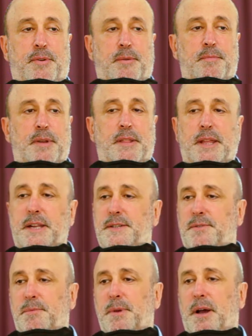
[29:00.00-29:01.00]
from, and that is
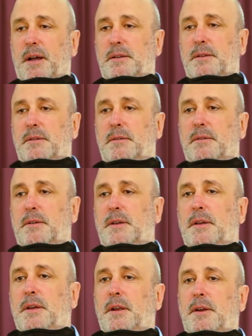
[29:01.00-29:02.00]
from God.
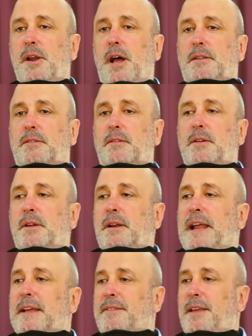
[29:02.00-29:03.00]
Not
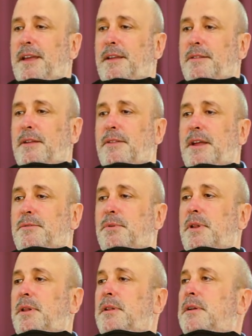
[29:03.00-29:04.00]
like the heathen that
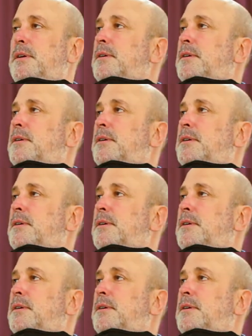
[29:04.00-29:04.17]
will